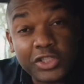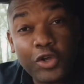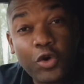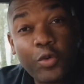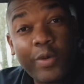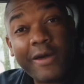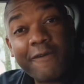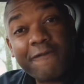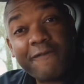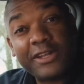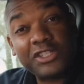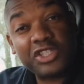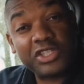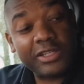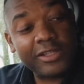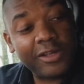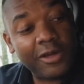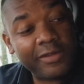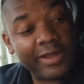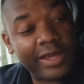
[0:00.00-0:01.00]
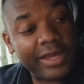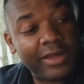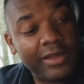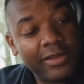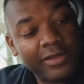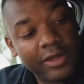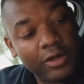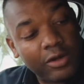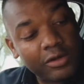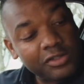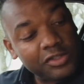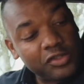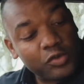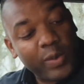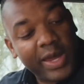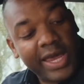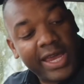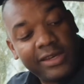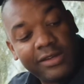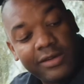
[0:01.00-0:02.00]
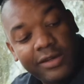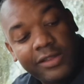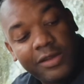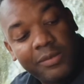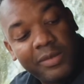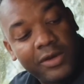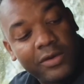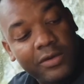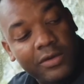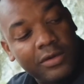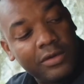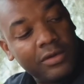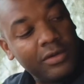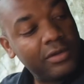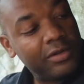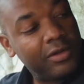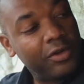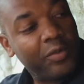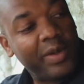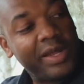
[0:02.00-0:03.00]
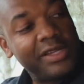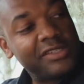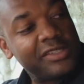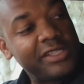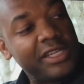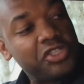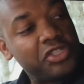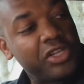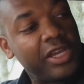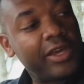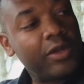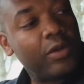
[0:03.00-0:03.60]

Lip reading: look quite fetching, don't they? They've got suede in the middle, the green stitching,